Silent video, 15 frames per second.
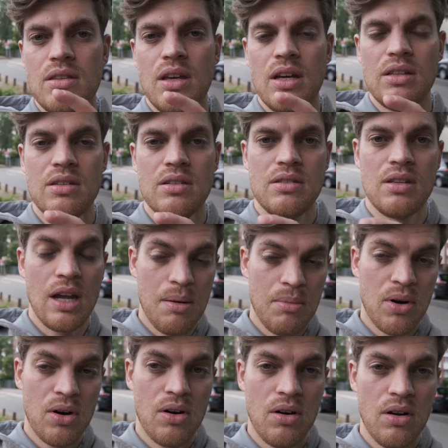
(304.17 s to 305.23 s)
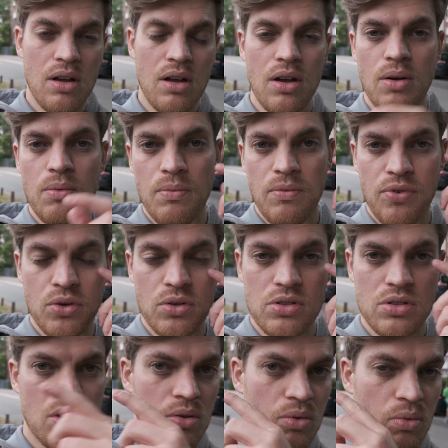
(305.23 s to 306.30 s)
that the camera
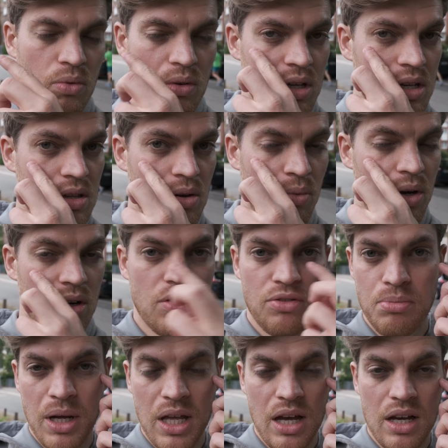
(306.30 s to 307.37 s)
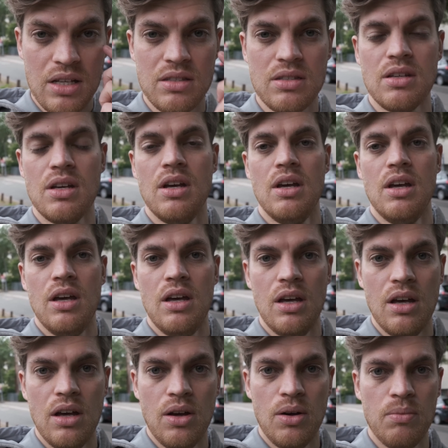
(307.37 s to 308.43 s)
focuses on either one of my eyes.
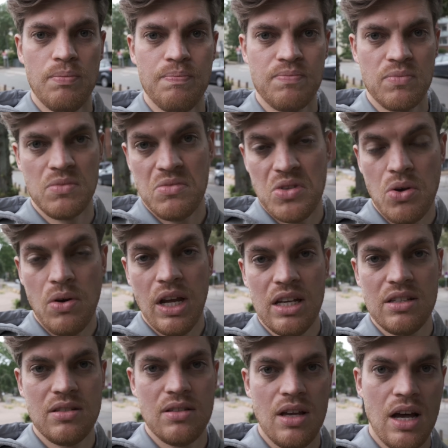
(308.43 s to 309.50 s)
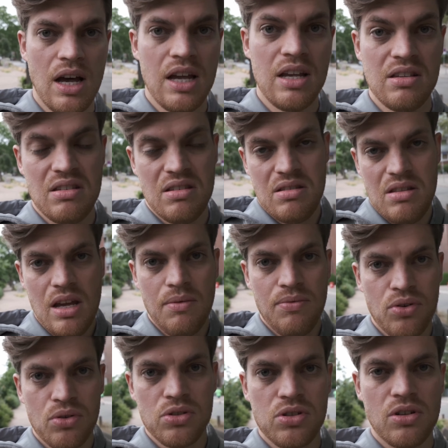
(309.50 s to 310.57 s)
So I guess I stay in
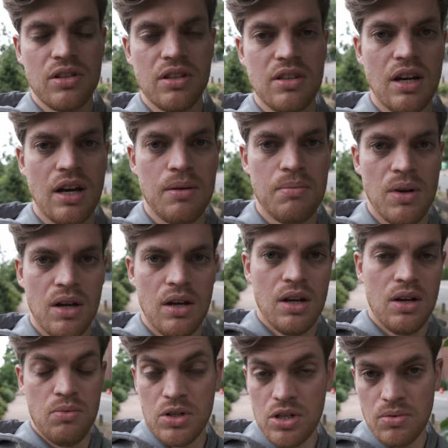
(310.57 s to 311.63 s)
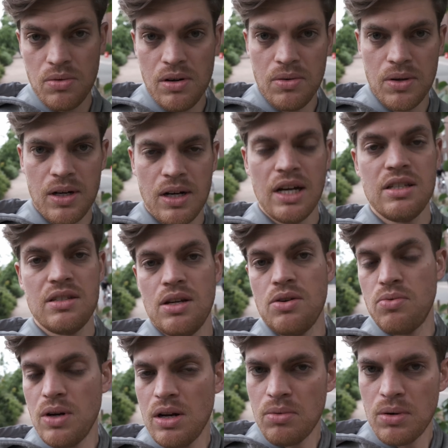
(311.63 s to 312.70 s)
focus all the time, which is really nice
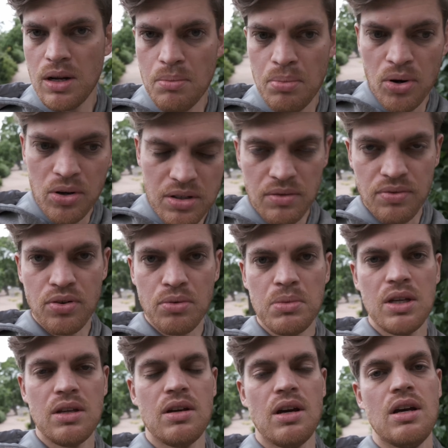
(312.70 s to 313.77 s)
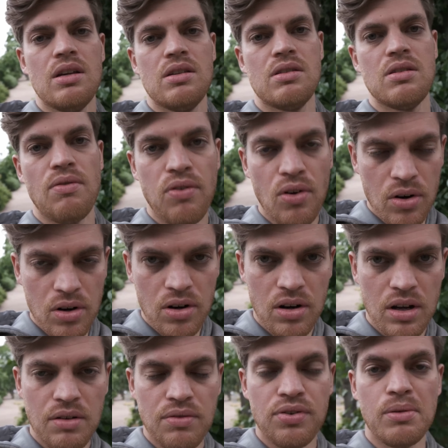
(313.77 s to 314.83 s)
and really important for me as a vlogger
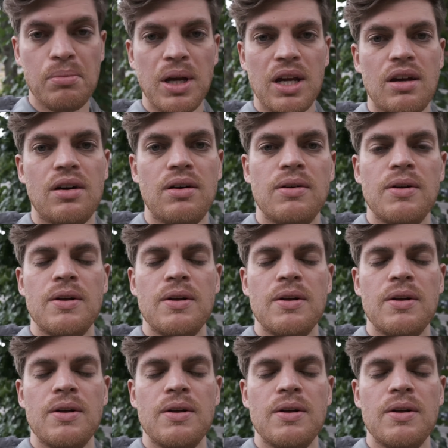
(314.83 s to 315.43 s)
and filmmaker.